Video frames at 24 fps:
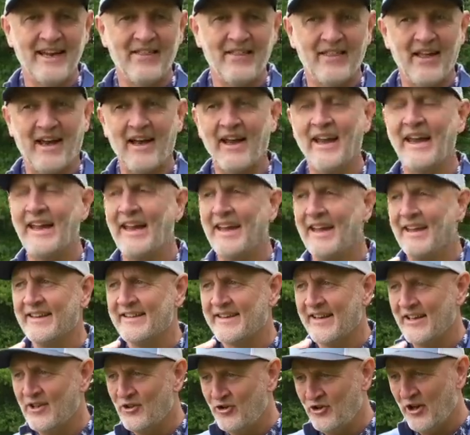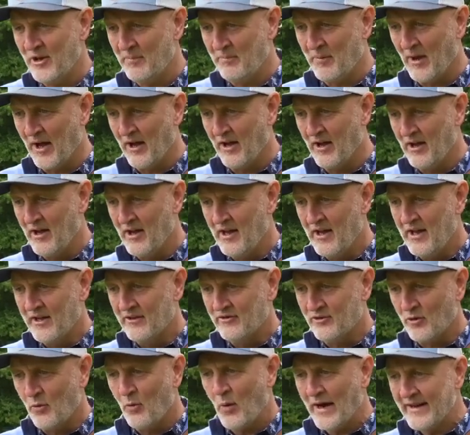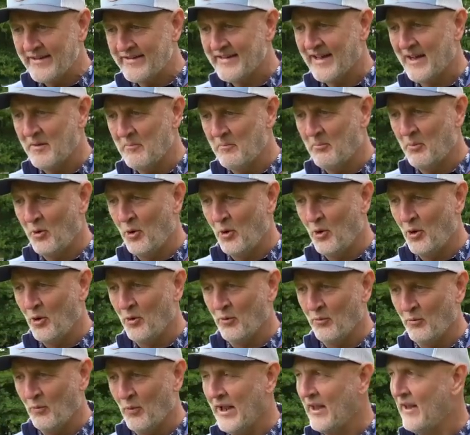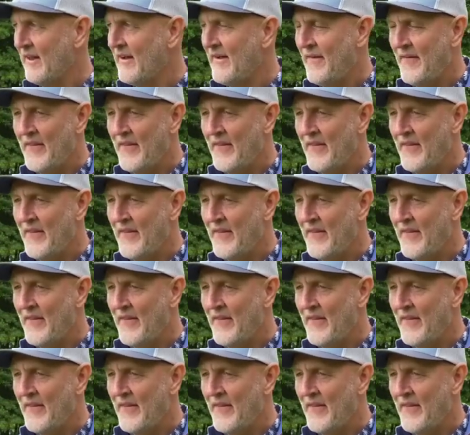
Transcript: that it is a chipper. So why is that important? Well,